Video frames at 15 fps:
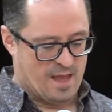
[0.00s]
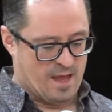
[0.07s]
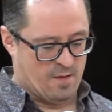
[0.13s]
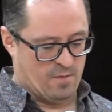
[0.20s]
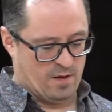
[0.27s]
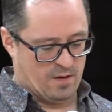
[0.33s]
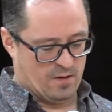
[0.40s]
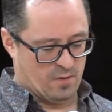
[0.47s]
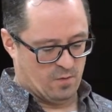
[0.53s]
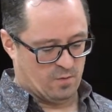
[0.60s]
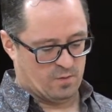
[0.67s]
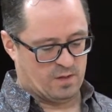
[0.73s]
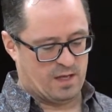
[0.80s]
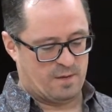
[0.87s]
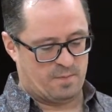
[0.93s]
And we
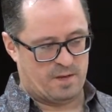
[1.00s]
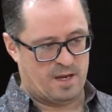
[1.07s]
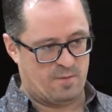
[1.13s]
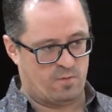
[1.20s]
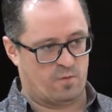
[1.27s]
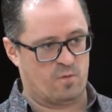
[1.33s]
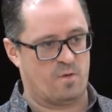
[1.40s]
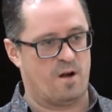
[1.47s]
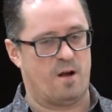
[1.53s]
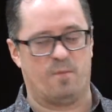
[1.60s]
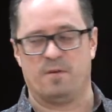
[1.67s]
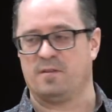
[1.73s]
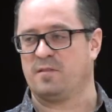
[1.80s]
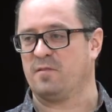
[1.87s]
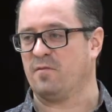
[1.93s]
don't let people
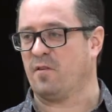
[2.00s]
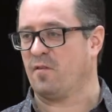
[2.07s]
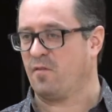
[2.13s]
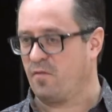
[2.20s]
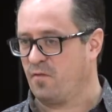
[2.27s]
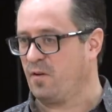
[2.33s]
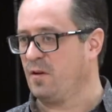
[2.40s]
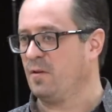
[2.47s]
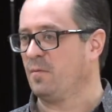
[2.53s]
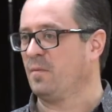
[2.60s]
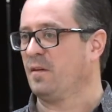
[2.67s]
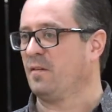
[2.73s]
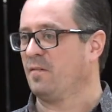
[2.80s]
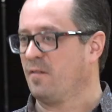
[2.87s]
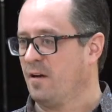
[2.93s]
rob us of our freedom
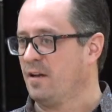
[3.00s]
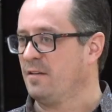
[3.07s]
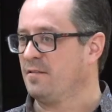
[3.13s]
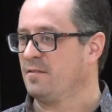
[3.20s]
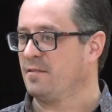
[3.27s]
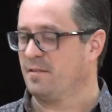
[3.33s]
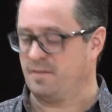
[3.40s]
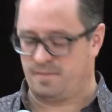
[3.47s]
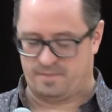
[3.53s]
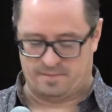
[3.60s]
in Christ.